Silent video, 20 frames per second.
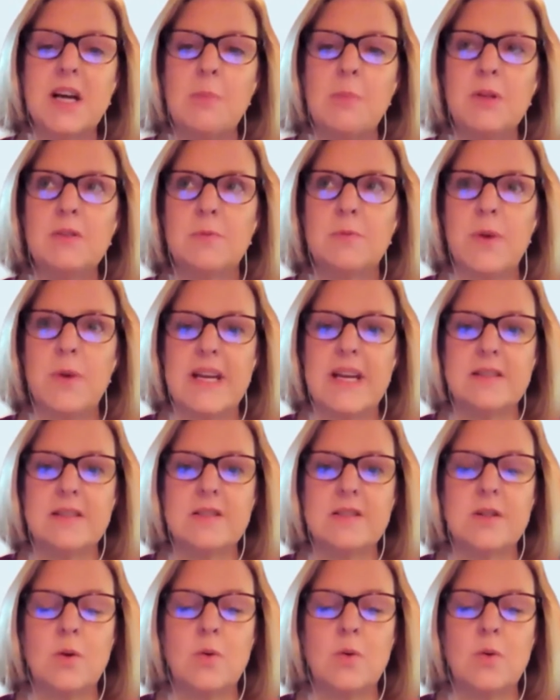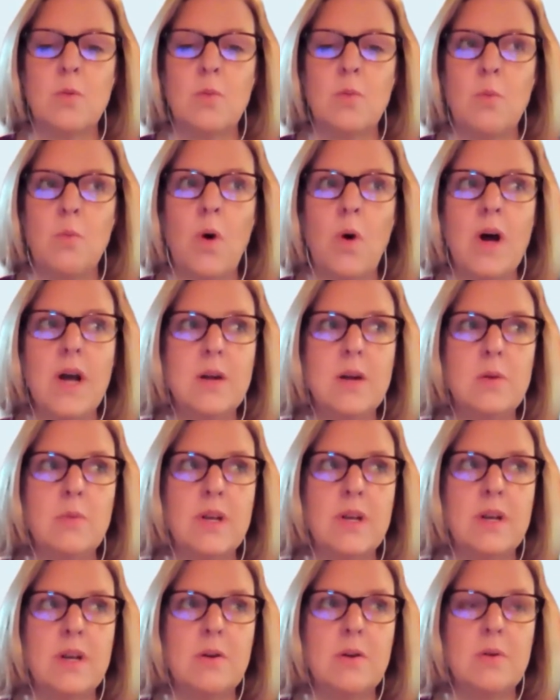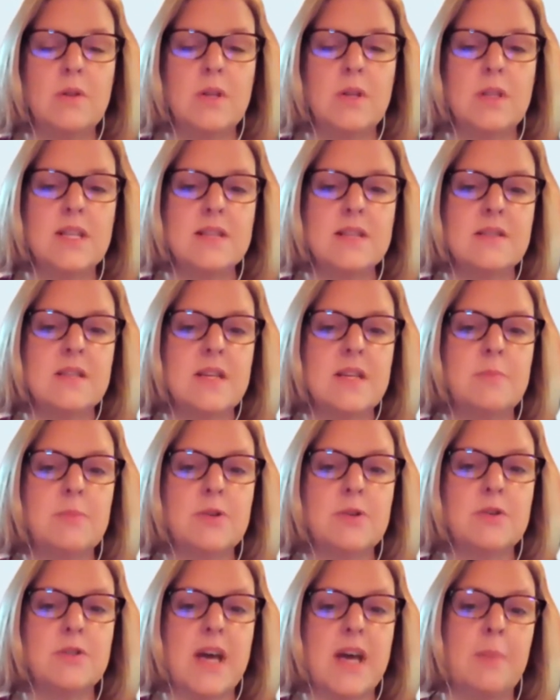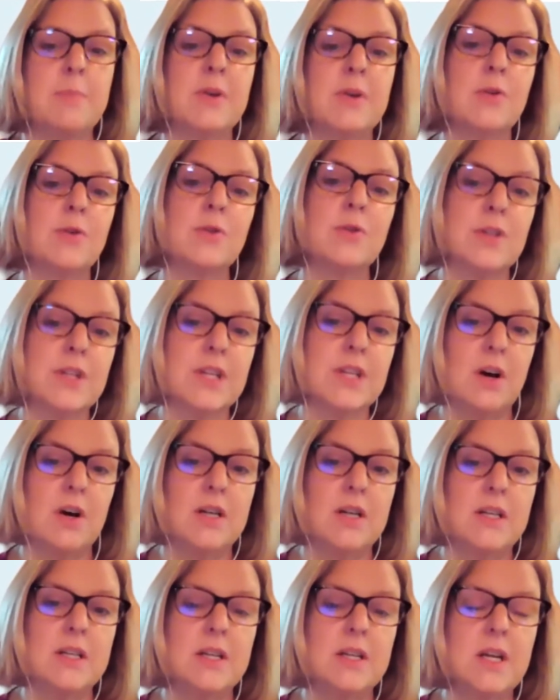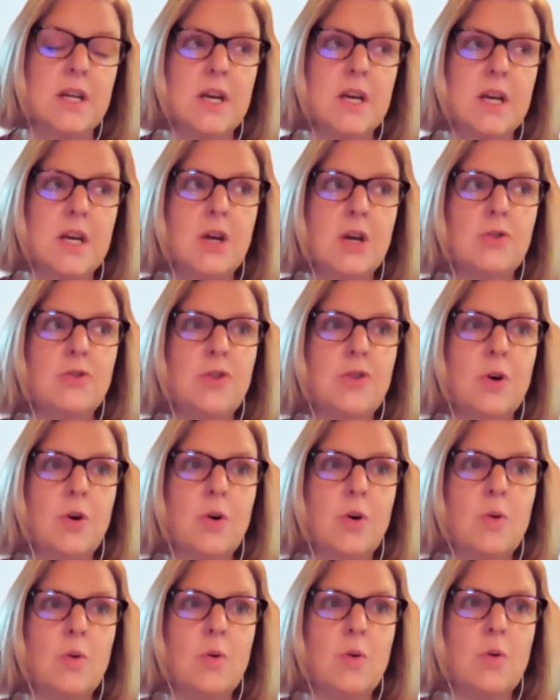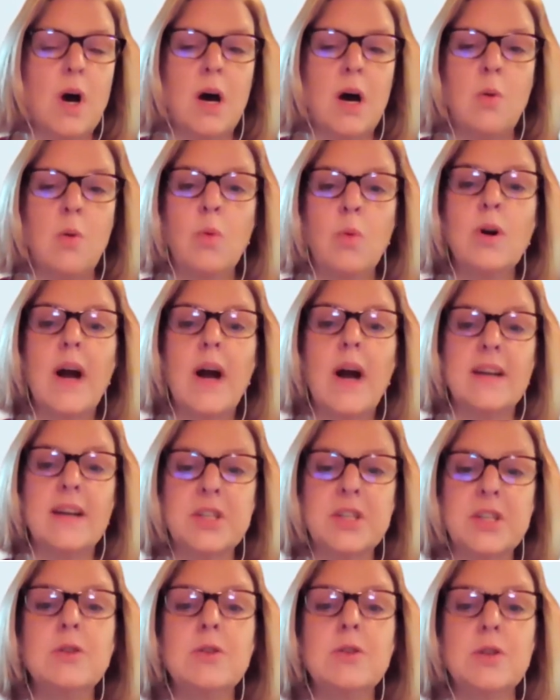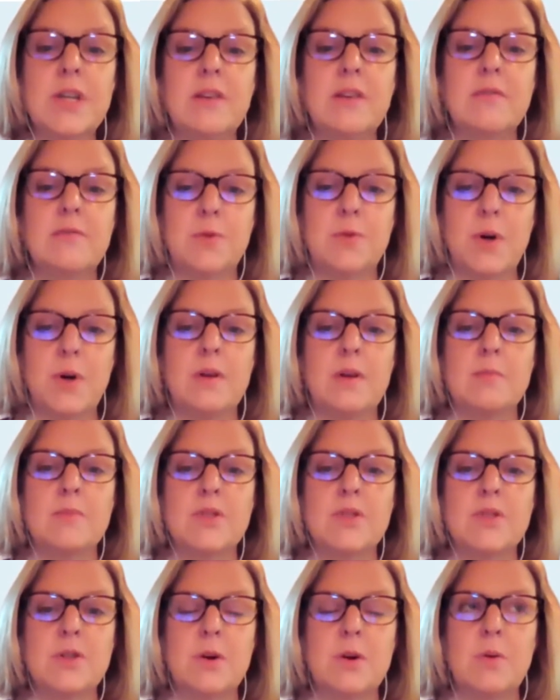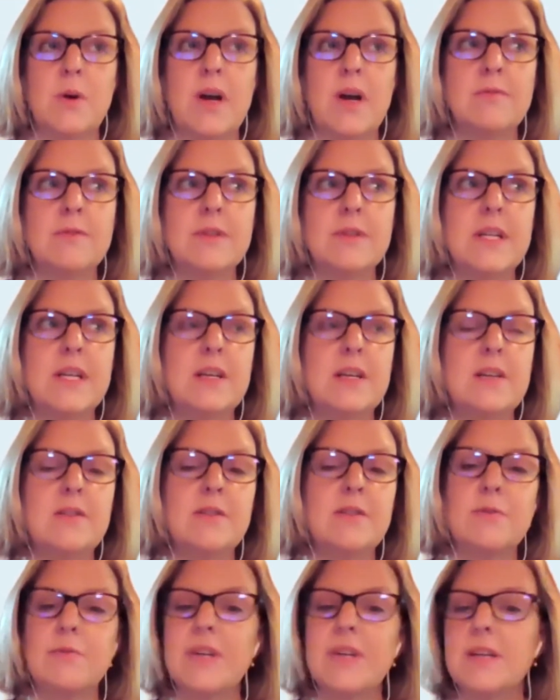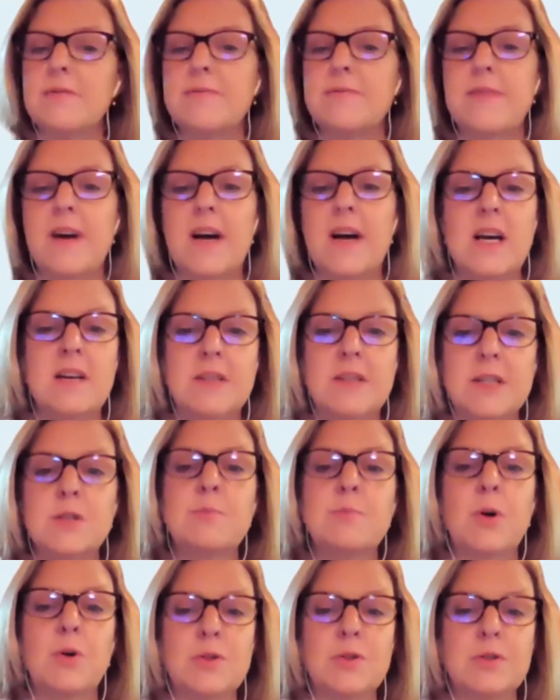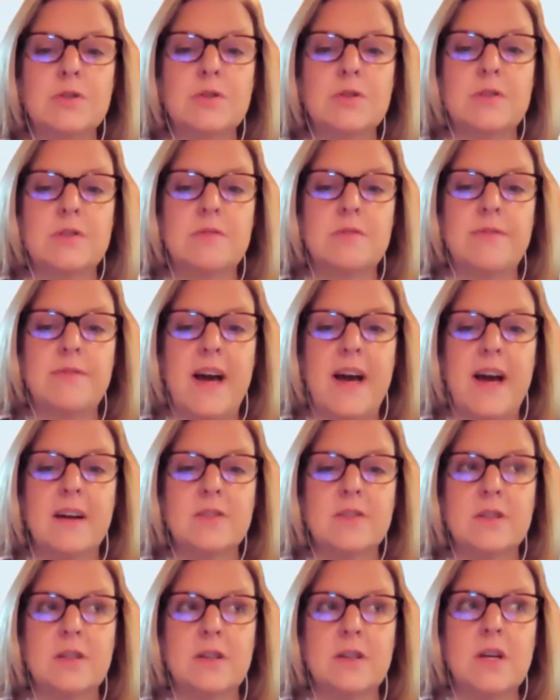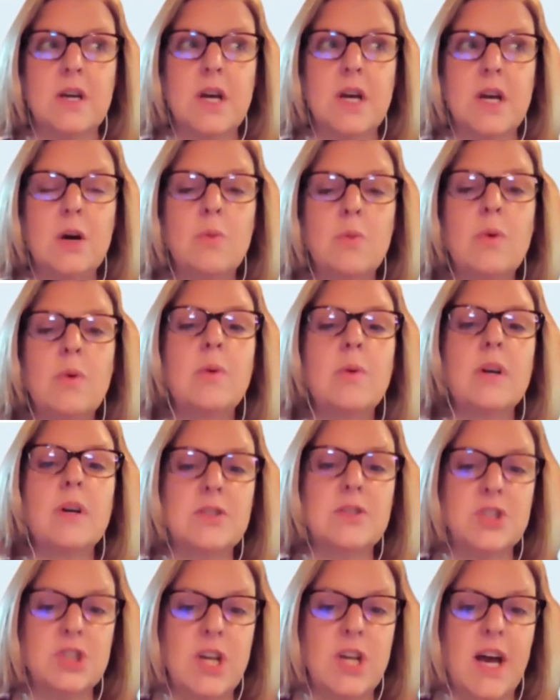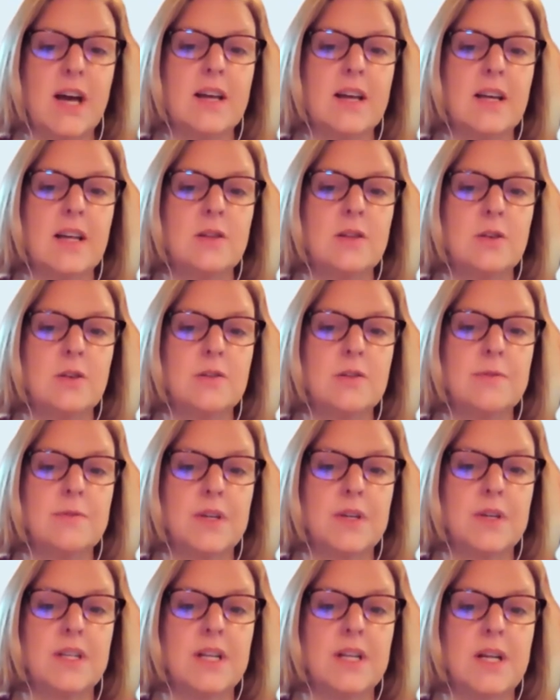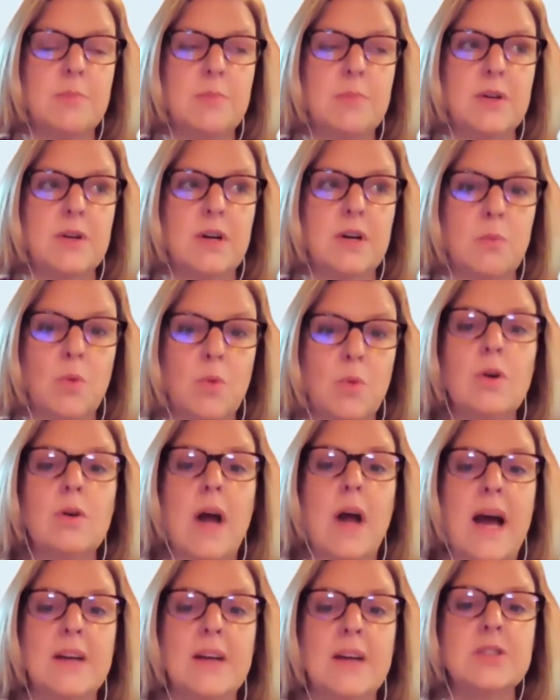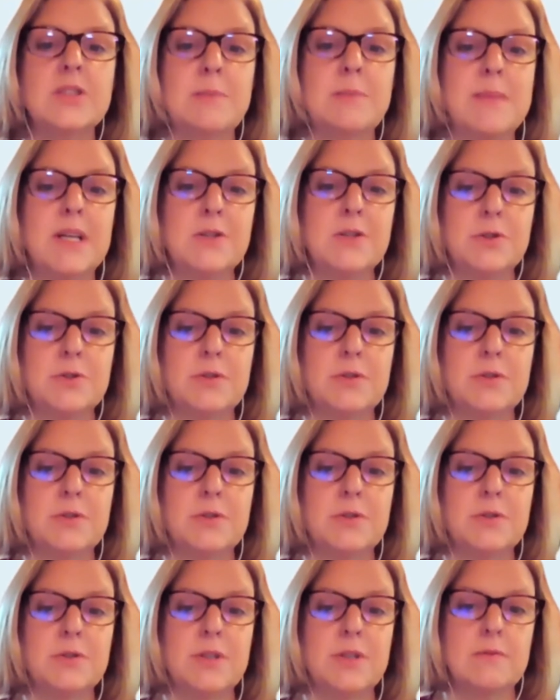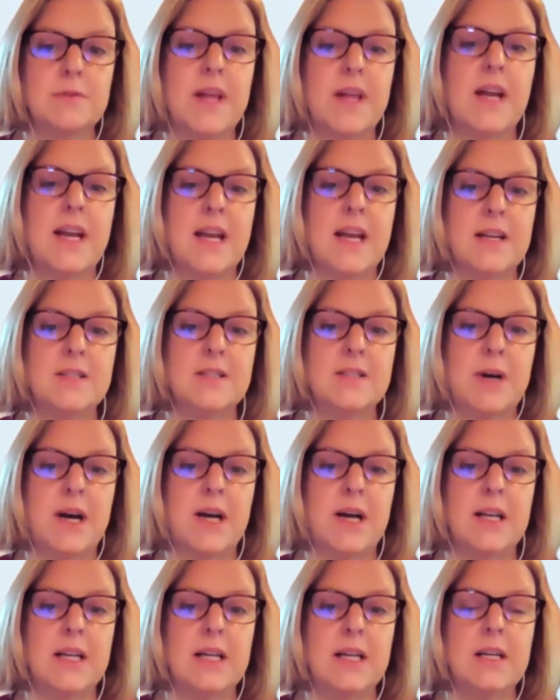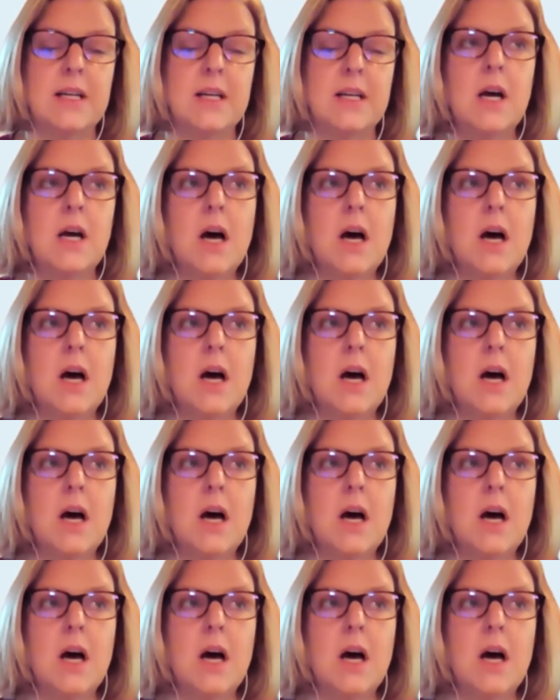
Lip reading: be a couple of ways. So one, we know that these inhibitors happen early on. So we're actually looking for them. So every 3 to 5 exposures to factor, we want to check and look for an inhibitor, and we're actually measuring for that antibody.